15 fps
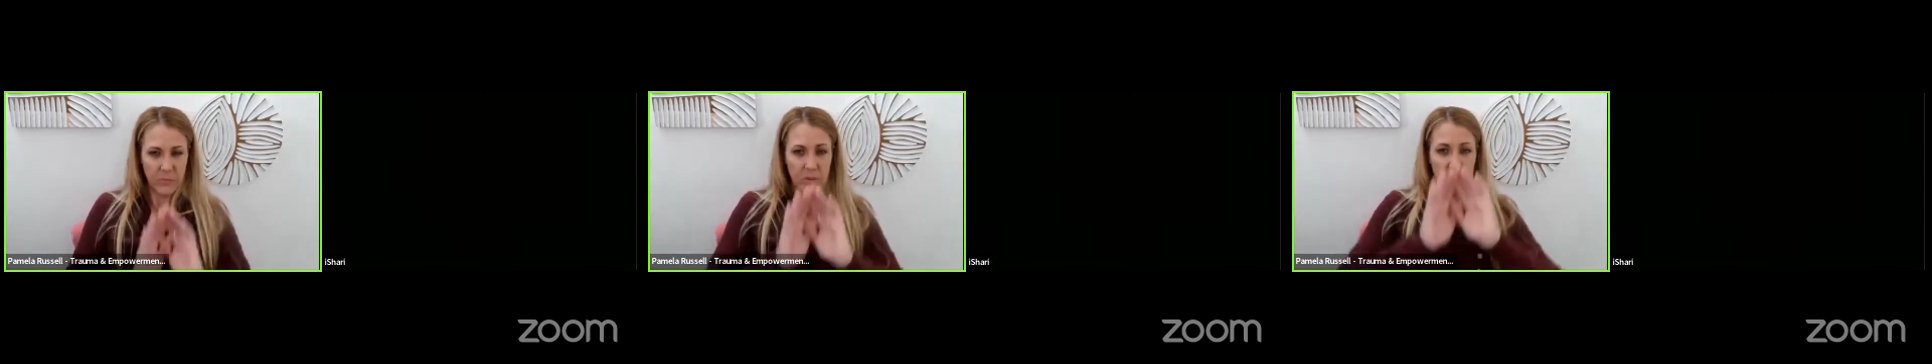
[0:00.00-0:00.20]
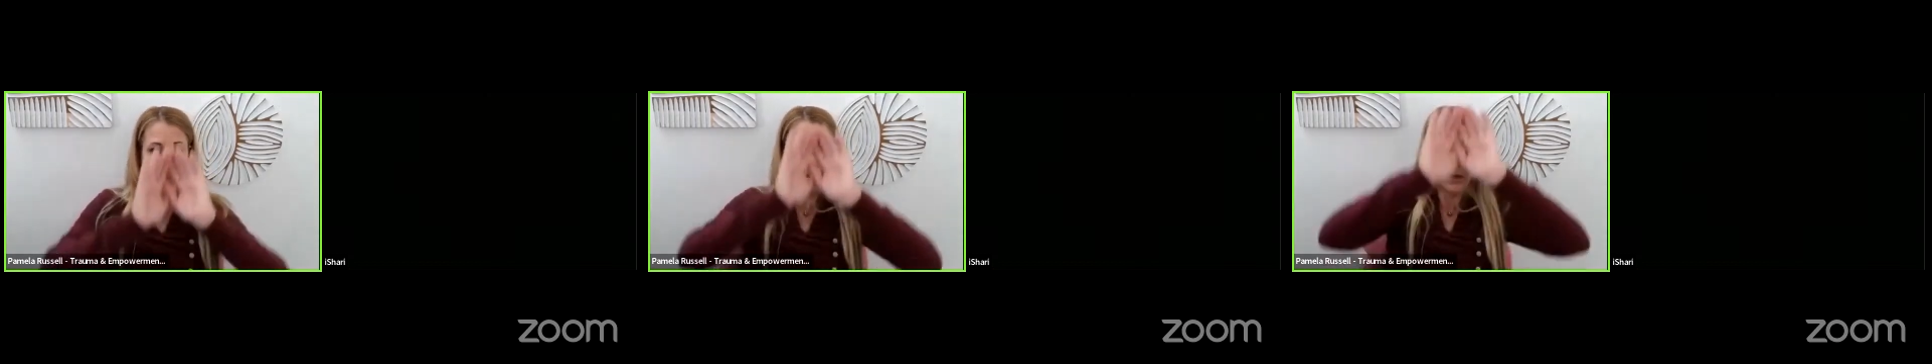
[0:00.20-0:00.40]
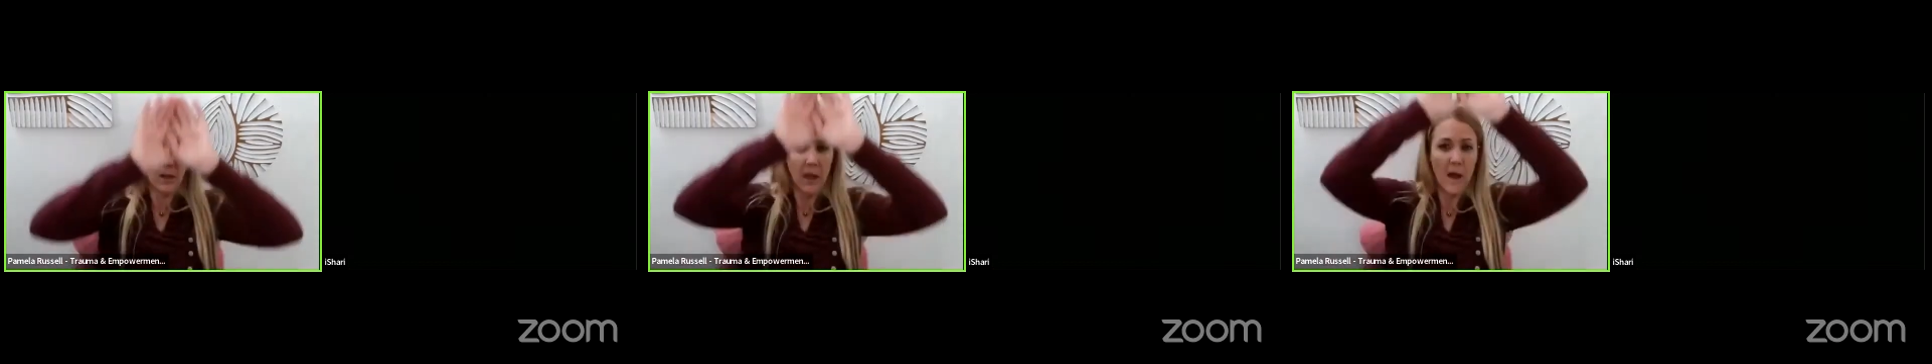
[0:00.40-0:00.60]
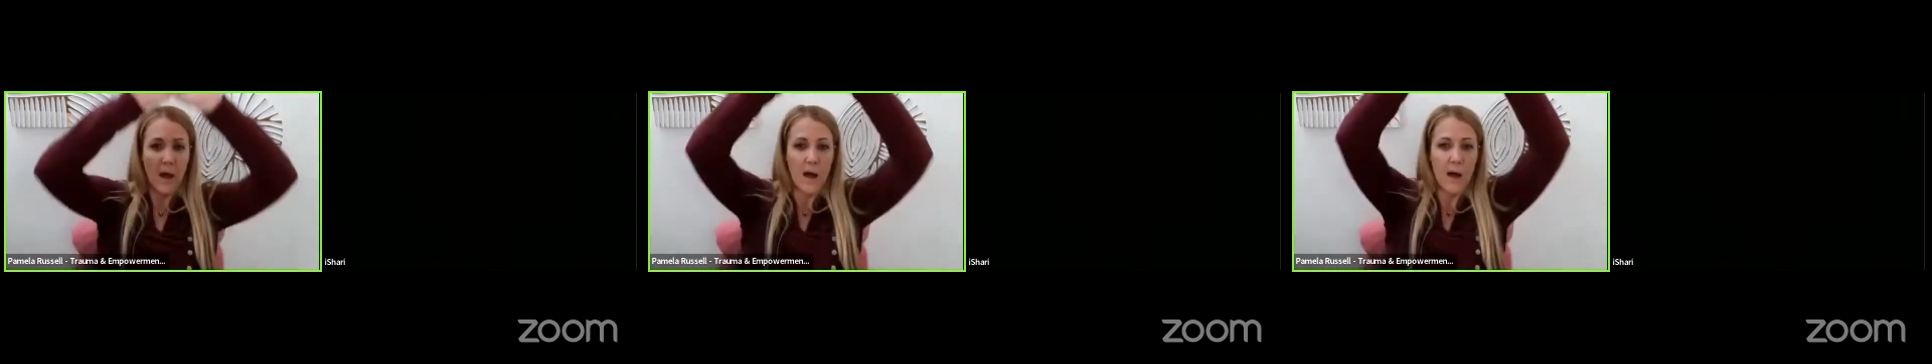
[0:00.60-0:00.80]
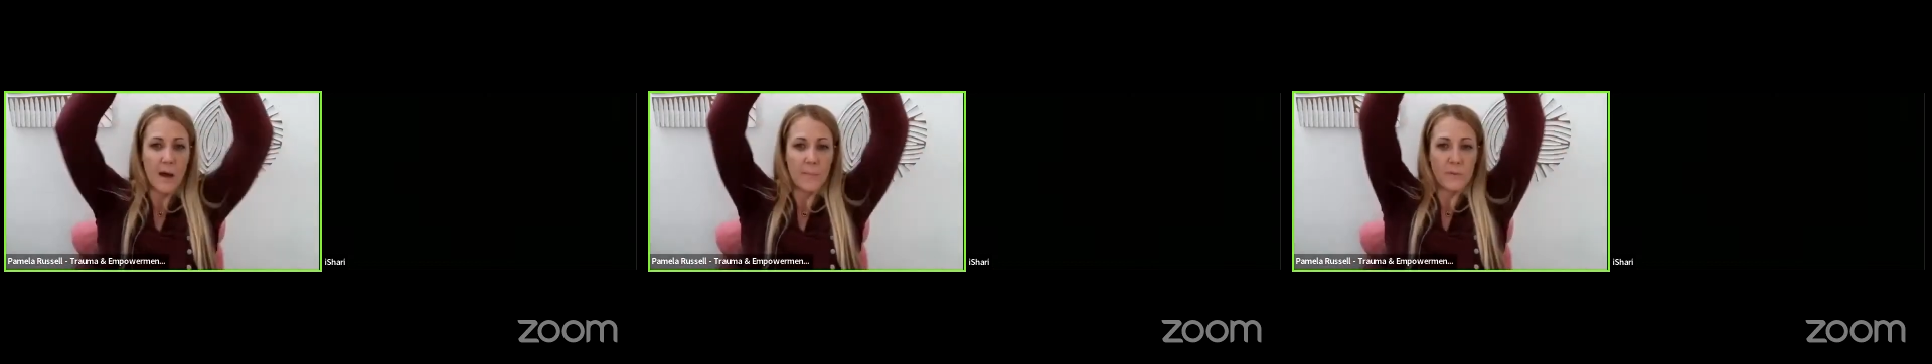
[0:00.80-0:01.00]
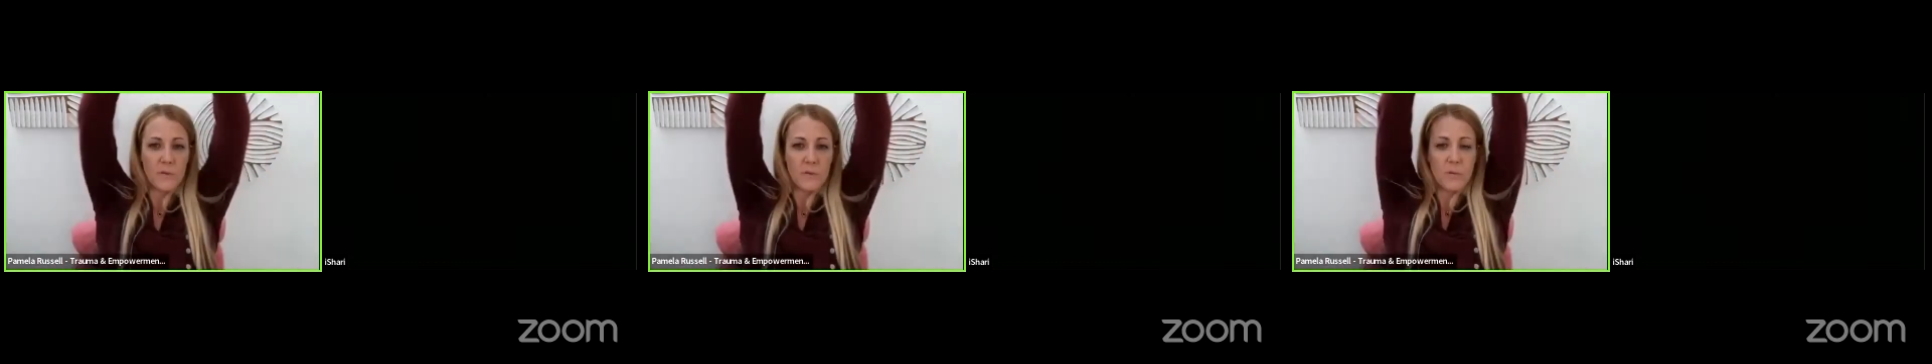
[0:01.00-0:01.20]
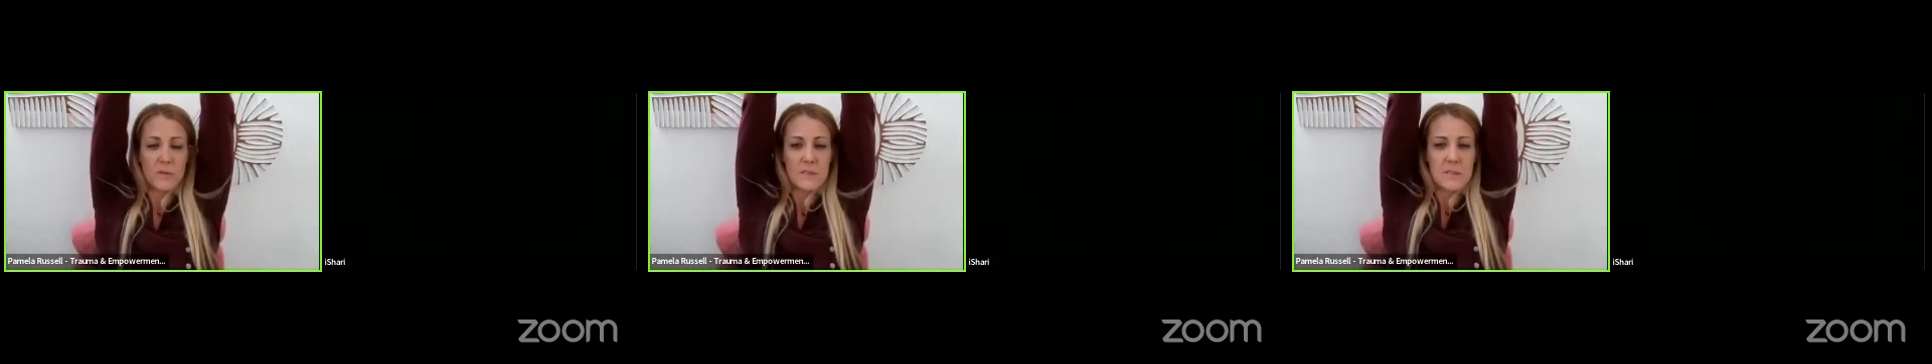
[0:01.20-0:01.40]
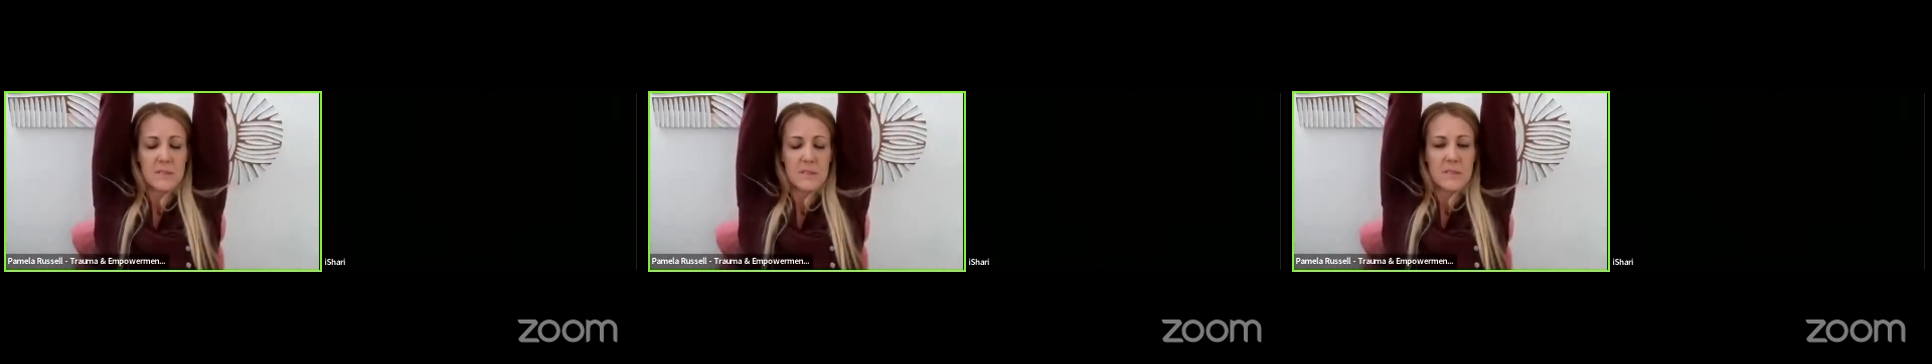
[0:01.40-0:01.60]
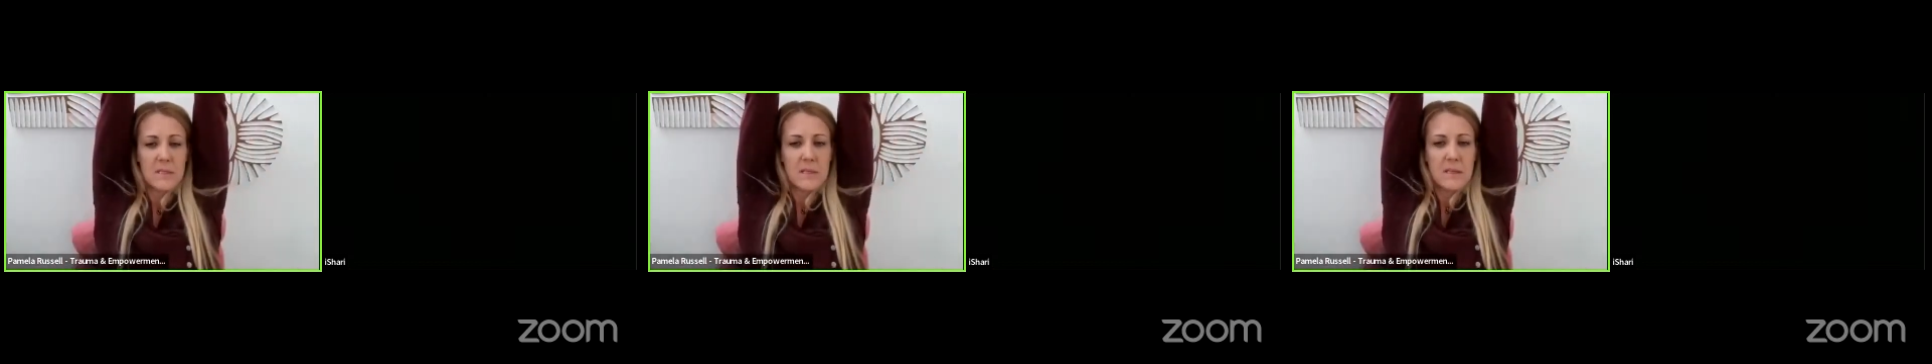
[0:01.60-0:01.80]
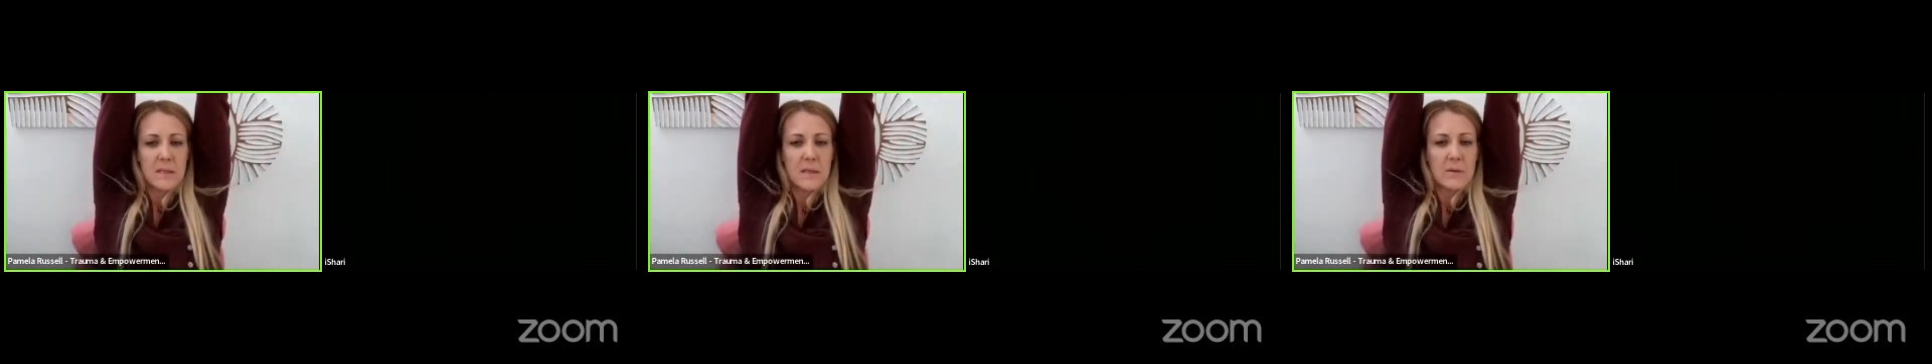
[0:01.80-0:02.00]
Reaching up towards the
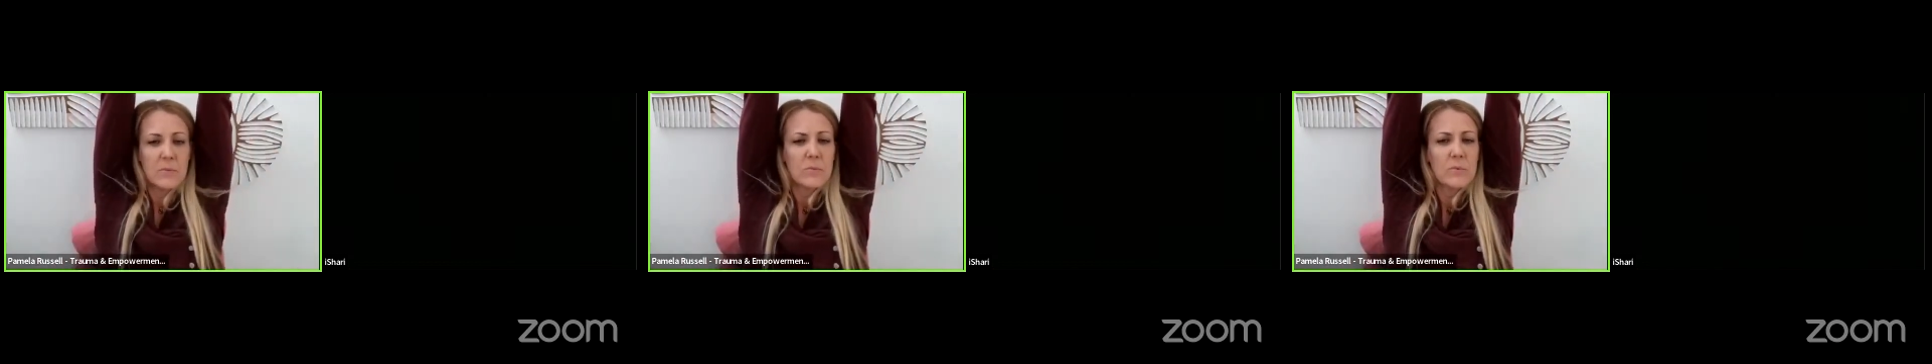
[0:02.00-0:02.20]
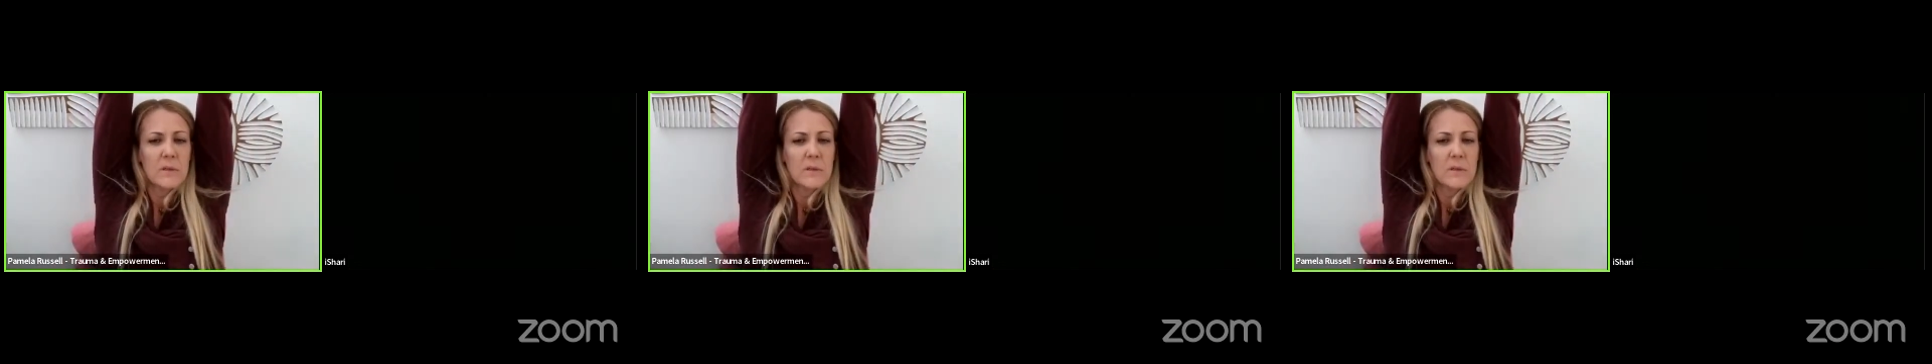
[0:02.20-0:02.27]
ceiling,